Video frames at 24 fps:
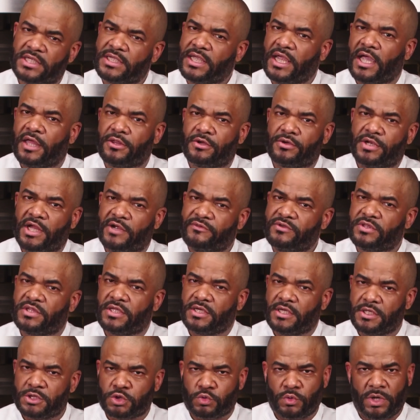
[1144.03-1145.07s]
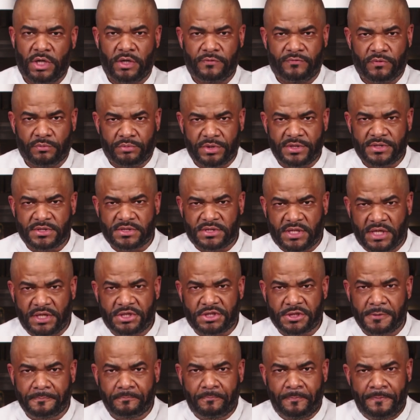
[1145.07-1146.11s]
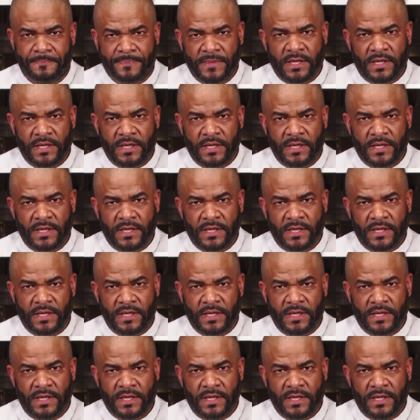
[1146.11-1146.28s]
together and everything is ready for presentation.